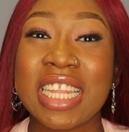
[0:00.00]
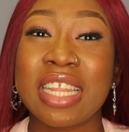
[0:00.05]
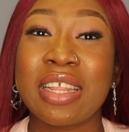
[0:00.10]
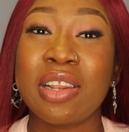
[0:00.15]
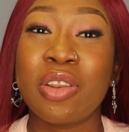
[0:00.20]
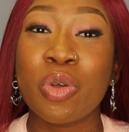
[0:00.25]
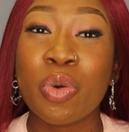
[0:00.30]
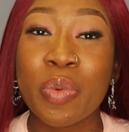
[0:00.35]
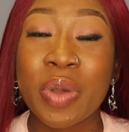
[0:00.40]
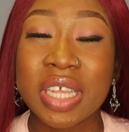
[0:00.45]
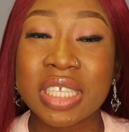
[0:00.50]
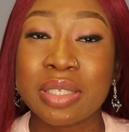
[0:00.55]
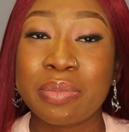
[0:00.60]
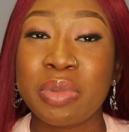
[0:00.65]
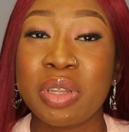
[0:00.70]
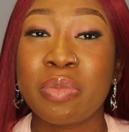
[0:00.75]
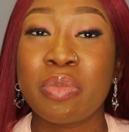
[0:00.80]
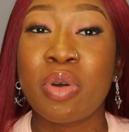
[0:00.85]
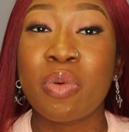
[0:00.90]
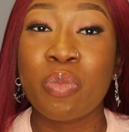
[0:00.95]
and the lowest
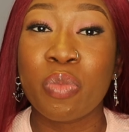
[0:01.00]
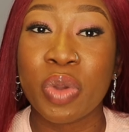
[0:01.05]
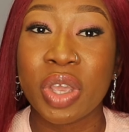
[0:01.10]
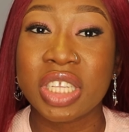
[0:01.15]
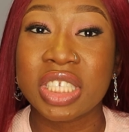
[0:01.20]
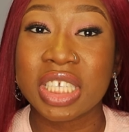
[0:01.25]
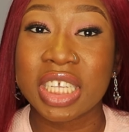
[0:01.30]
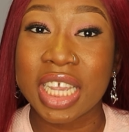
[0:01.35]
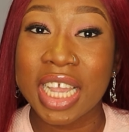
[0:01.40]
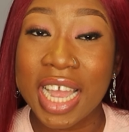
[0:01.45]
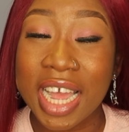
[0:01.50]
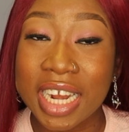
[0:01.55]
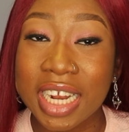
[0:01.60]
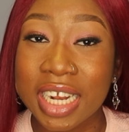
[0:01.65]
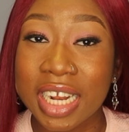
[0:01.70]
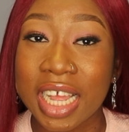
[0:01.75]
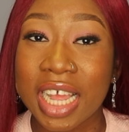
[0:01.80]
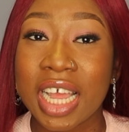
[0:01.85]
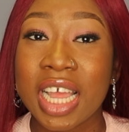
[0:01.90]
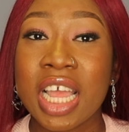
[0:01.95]
minimum wage in
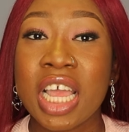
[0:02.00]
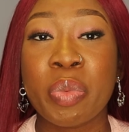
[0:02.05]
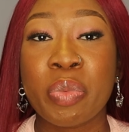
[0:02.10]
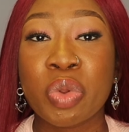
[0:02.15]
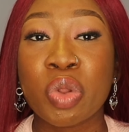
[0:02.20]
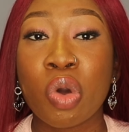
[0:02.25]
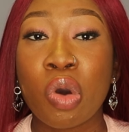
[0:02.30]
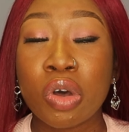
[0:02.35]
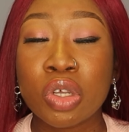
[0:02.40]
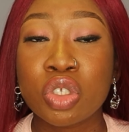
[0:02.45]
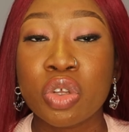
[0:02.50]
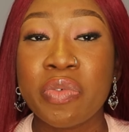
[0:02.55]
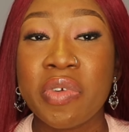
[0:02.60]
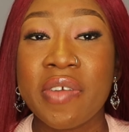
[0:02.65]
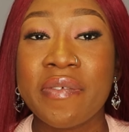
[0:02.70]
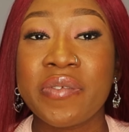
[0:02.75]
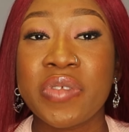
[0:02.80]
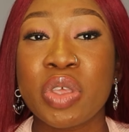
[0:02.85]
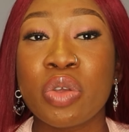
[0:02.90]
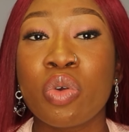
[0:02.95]
Canada. We would also
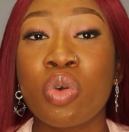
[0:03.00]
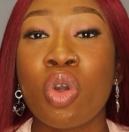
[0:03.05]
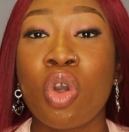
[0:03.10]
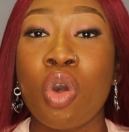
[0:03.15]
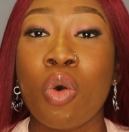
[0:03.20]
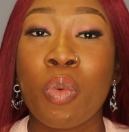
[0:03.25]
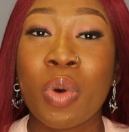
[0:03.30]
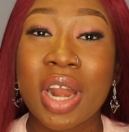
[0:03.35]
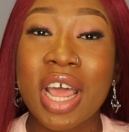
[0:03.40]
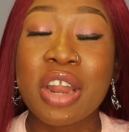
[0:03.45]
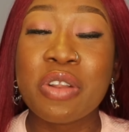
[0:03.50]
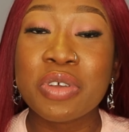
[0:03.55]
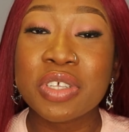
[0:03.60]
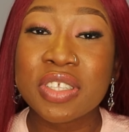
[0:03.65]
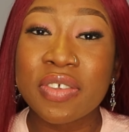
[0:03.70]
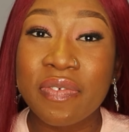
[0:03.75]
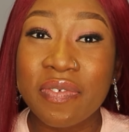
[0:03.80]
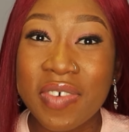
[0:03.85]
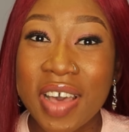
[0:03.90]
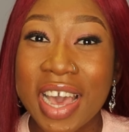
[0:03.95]
review what are
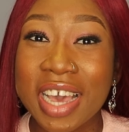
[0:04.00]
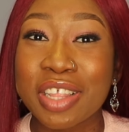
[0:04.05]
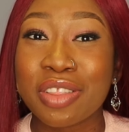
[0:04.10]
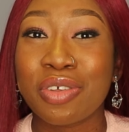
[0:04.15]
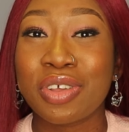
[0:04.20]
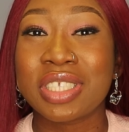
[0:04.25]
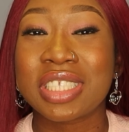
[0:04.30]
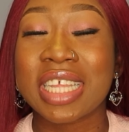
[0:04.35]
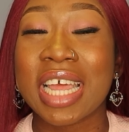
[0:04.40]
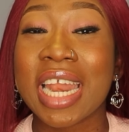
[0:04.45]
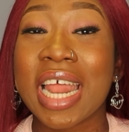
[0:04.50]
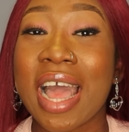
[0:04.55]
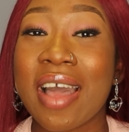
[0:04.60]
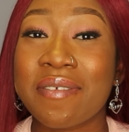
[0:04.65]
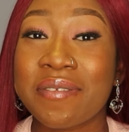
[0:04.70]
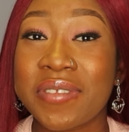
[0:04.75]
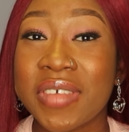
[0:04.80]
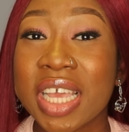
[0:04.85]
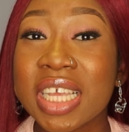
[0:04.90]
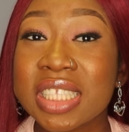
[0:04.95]
those factors that
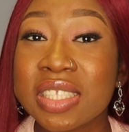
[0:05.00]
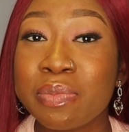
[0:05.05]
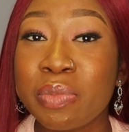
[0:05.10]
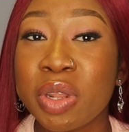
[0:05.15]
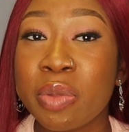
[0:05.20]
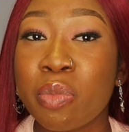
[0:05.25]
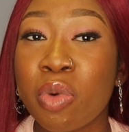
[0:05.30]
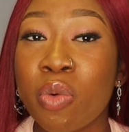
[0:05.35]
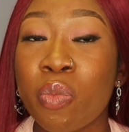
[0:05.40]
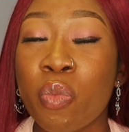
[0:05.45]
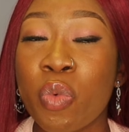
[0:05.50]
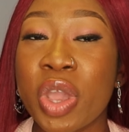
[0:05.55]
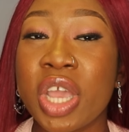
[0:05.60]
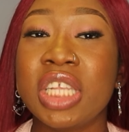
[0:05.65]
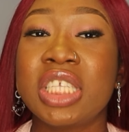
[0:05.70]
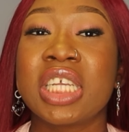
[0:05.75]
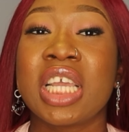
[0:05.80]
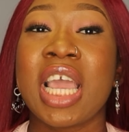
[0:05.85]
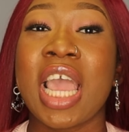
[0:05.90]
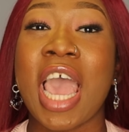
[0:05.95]
affect minimum
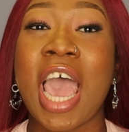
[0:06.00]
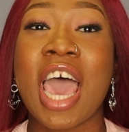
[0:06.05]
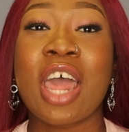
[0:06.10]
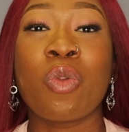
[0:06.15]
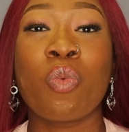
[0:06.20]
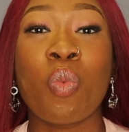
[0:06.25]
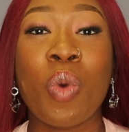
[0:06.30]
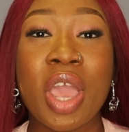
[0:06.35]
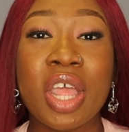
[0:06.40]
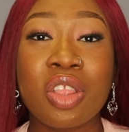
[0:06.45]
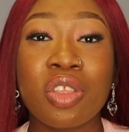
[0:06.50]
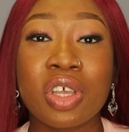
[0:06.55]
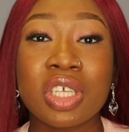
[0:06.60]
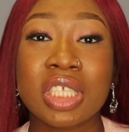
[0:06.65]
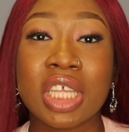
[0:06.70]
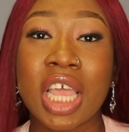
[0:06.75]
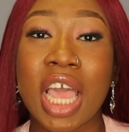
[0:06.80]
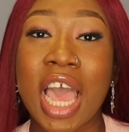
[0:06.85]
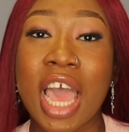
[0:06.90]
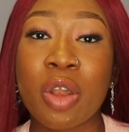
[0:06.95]
wage and when
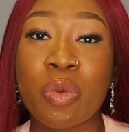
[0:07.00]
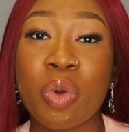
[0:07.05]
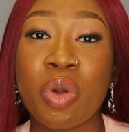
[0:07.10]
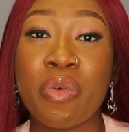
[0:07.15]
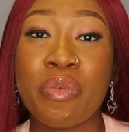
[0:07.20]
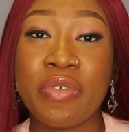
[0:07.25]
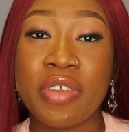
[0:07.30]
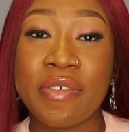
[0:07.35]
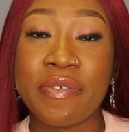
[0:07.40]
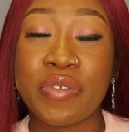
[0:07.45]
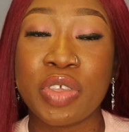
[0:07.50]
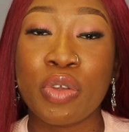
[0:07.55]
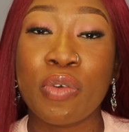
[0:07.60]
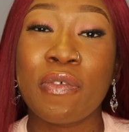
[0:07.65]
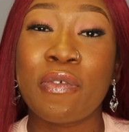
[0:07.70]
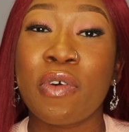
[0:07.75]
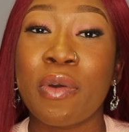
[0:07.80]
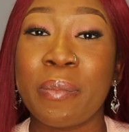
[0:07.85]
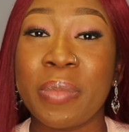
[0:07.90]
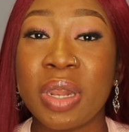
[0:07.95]
does the annual
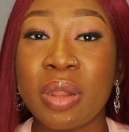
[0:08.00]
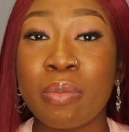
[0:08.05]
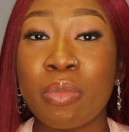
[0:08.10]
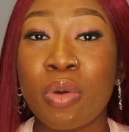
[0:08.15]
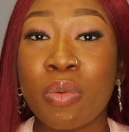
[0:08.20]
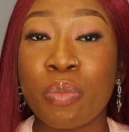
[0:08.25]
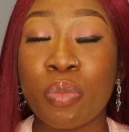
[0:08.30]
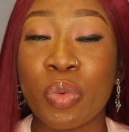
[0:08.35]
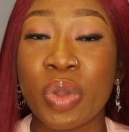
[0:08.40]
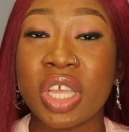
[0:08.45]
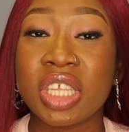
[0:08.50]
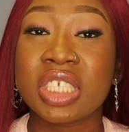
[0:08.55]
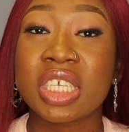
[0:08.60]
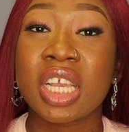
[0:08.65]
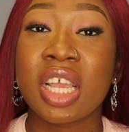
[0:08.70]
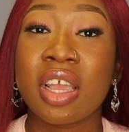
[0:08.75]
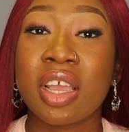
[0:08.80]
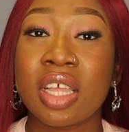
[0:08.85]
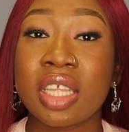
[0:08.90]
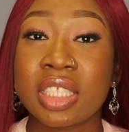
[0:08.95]
review for minimum wage
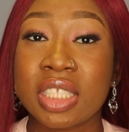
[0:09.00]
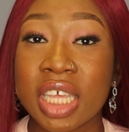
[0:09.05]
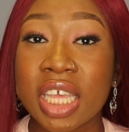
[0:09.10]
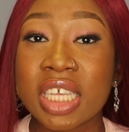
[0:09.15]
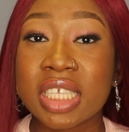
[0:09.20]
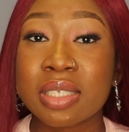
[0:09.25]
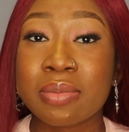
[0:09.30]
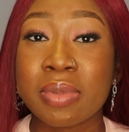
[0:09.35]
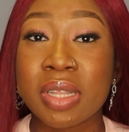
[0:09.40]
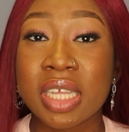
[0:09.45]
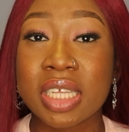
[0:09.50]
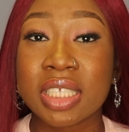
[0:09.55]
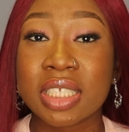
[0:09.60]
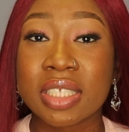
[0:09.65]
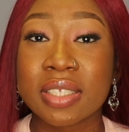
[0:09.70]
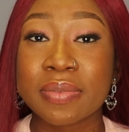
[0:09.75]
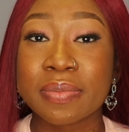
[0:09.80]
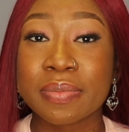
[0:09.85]
takes place.